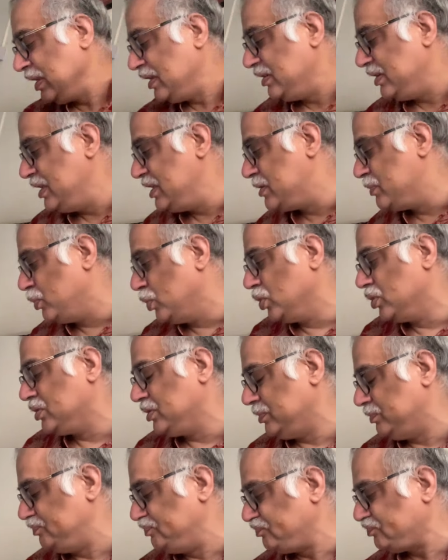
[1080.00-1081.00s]
this
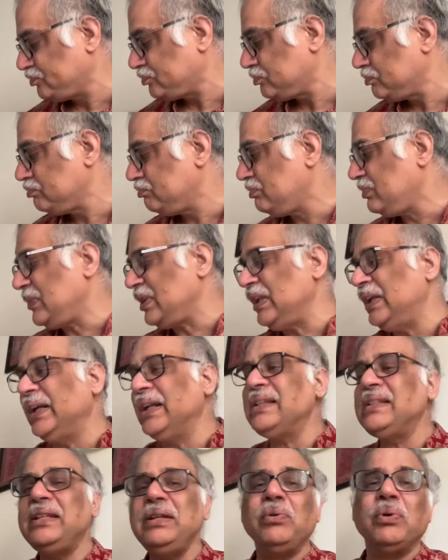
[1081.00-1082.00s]
book, let
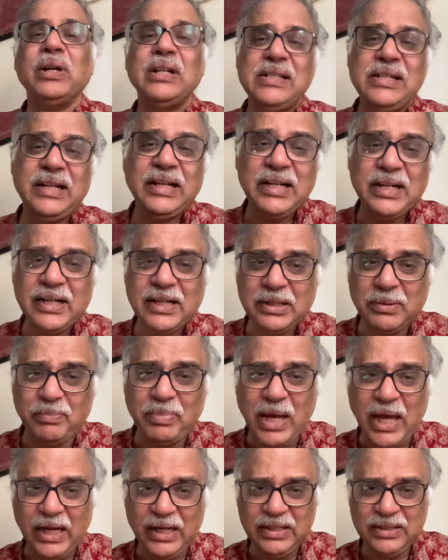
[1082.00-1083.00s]
us see what is written at the
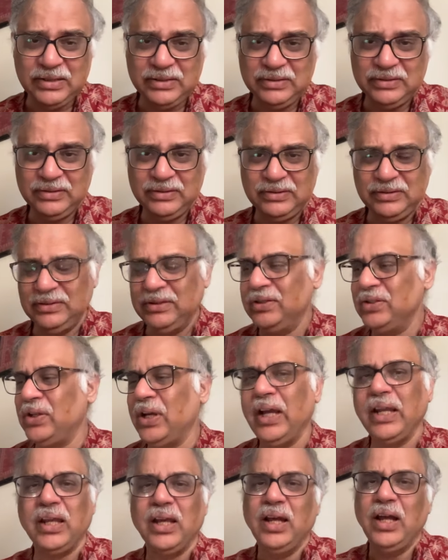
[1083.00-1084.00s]
back. So
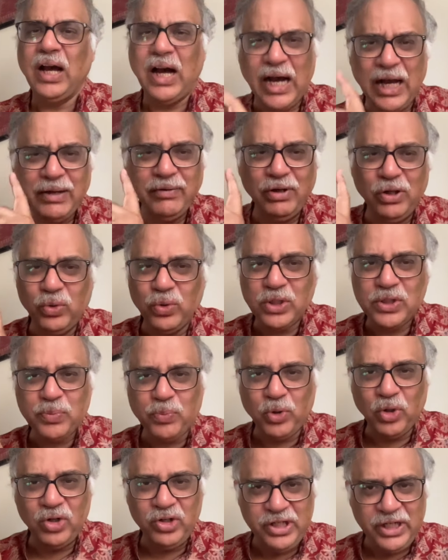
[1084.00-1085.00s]
I will do a
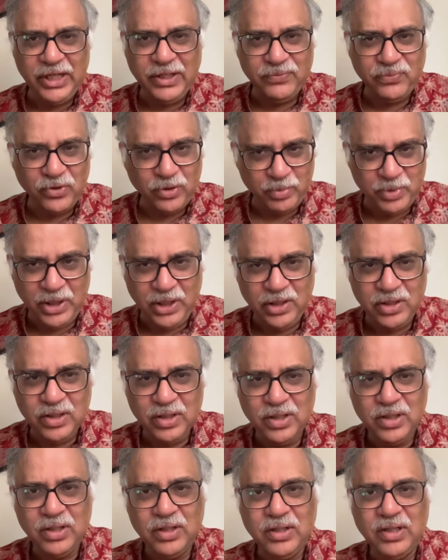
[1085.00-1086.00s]
small reading from it,
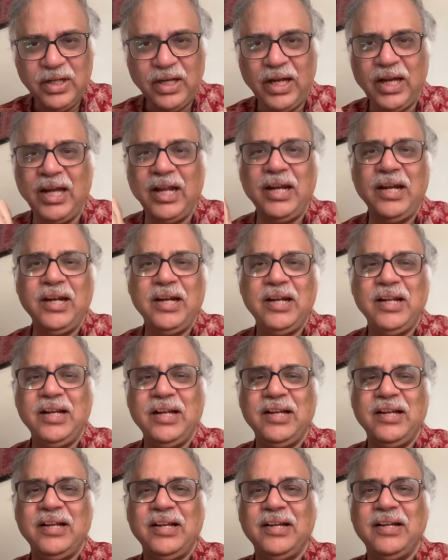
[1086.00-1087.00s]
and
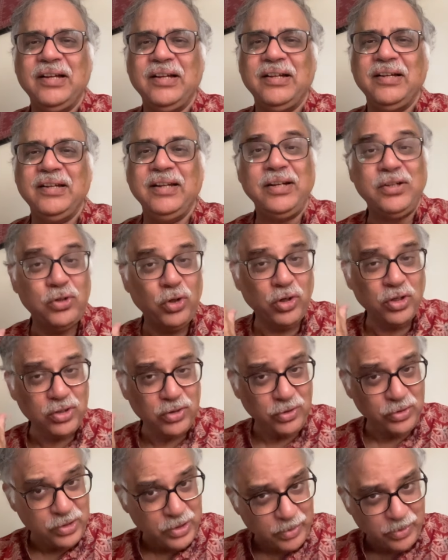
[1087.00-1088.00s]
it talks
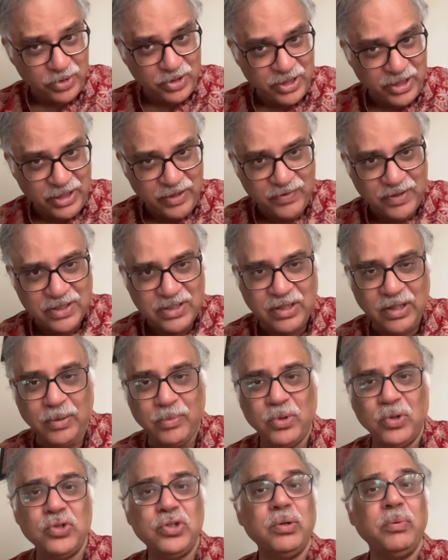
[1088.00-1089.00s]
also about Srinivasa
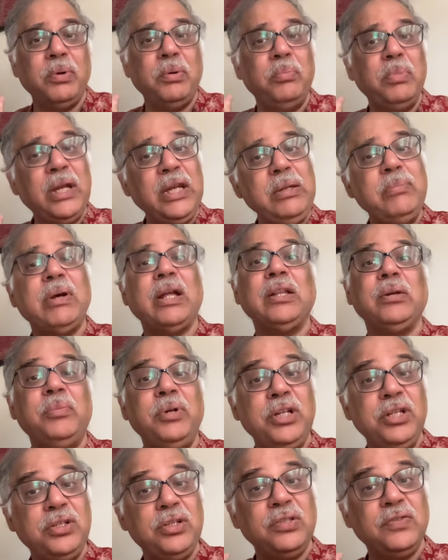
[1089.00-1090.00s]
Ramanujam and many
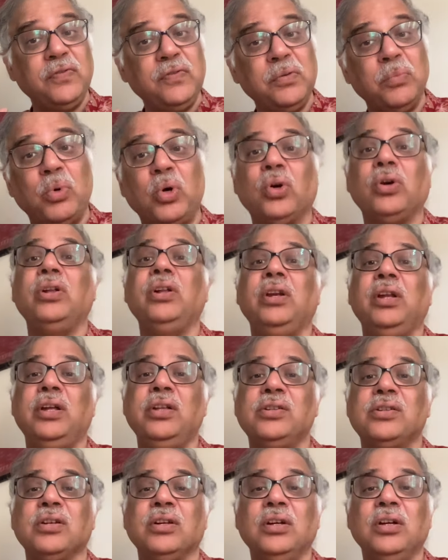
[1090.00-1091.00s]
mathematicians of the modern
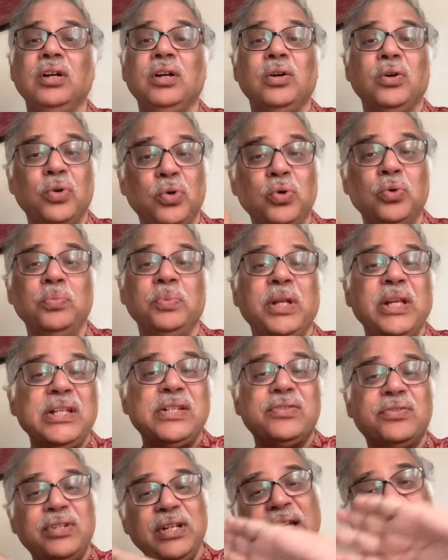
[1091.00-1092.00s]
age, whom
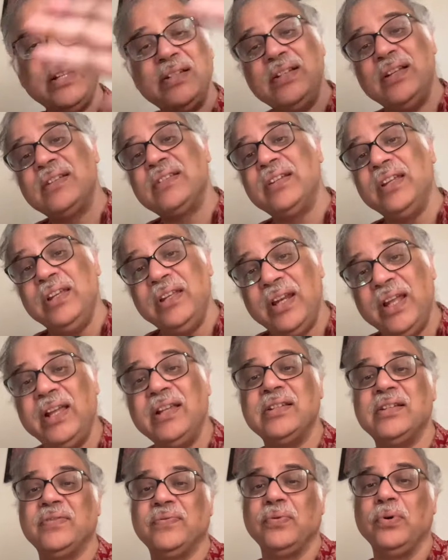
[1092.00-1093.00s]
history has just
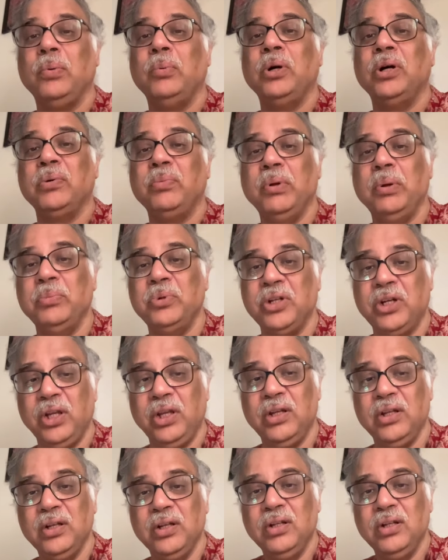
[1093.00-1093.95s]
erased from our memory